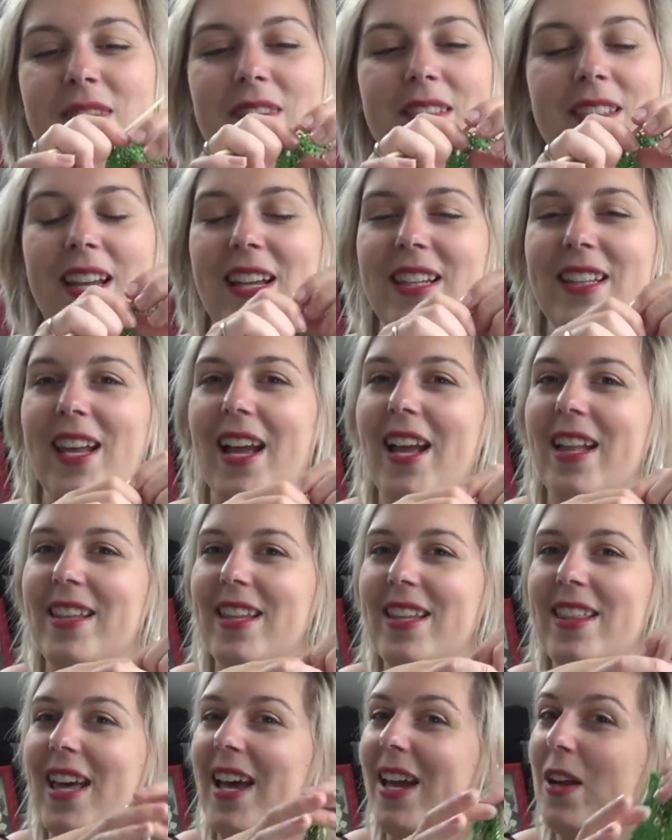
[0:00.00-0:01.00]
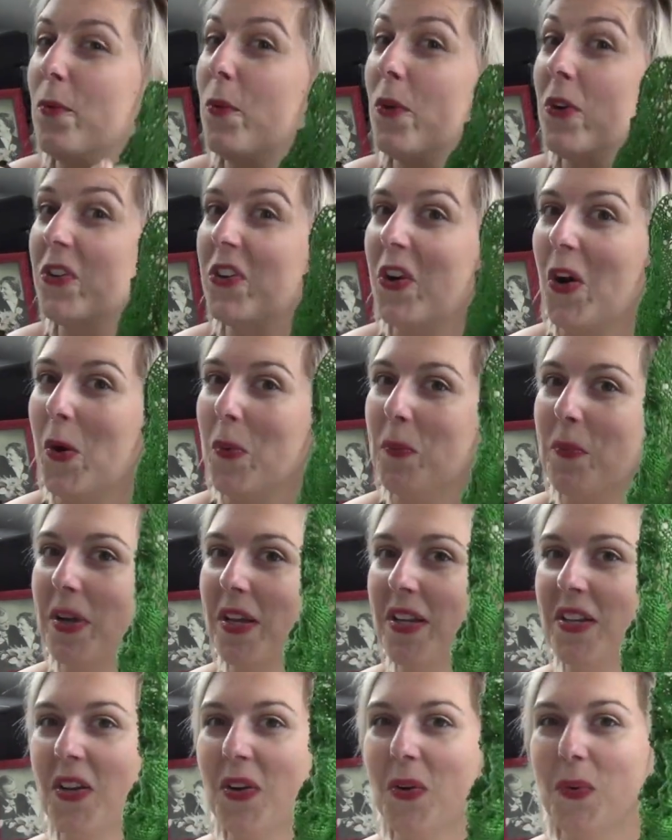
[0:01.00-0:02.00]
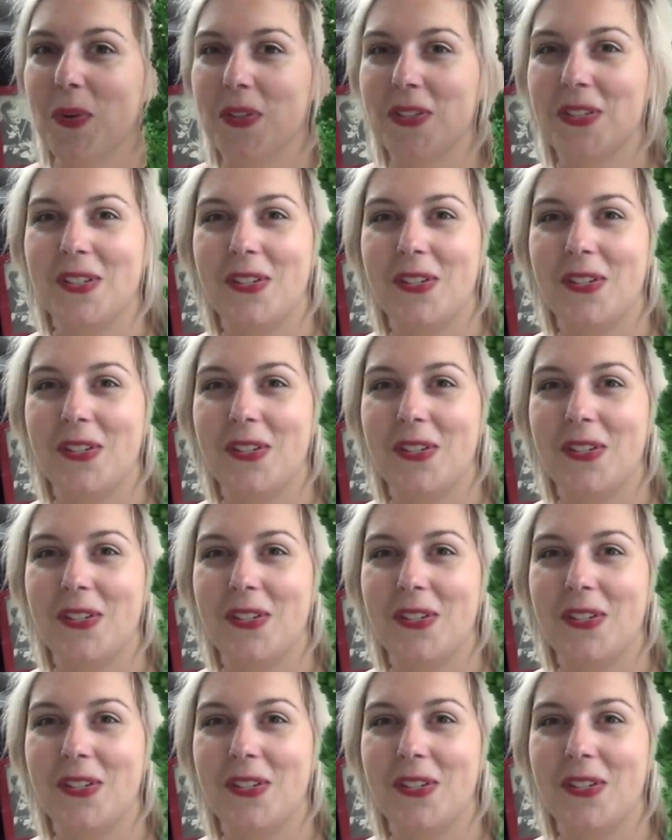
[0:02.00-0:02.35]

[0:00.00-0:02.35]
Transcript: that I woke up and know what to